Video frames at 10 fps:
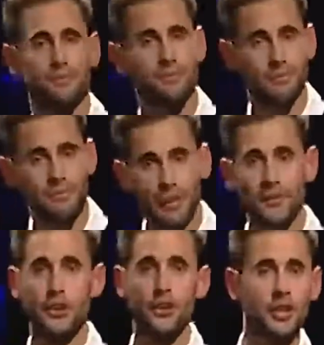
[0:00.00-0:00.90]
you
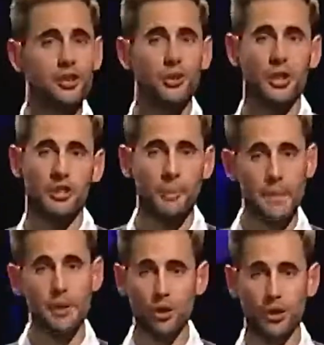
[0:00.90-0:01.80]
that you can do it.
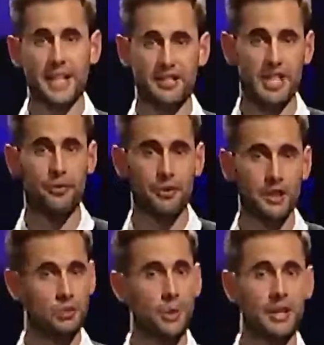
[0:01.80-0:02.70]
So maybe your next step
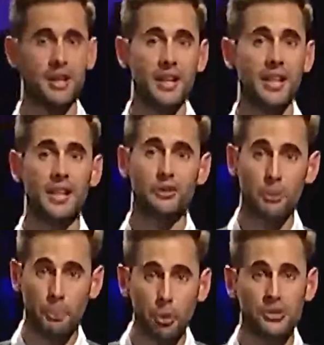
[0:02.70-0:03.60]
for this week
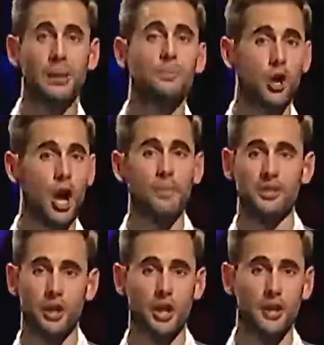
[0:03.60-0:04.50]
is to put some
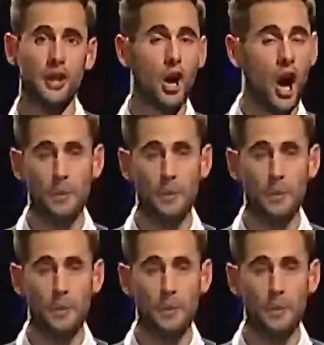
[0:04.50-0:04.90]
time aside.